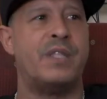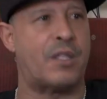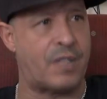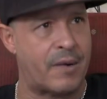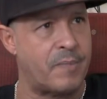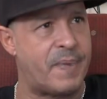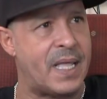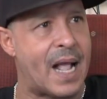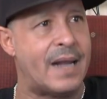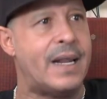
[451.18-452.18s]
with the
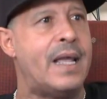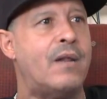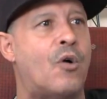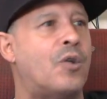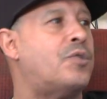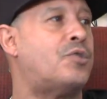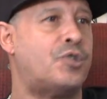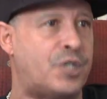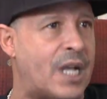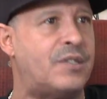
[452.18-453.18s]
therapy I need, all the
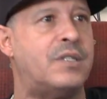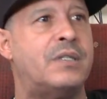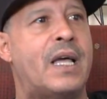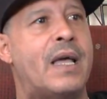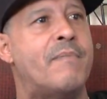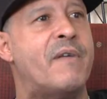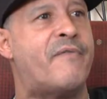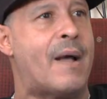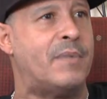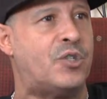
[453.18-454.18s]
suggestions they give me
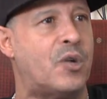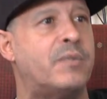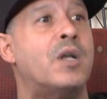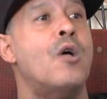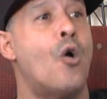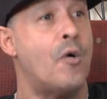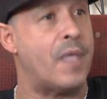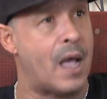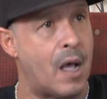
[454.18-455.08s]
in family service, all the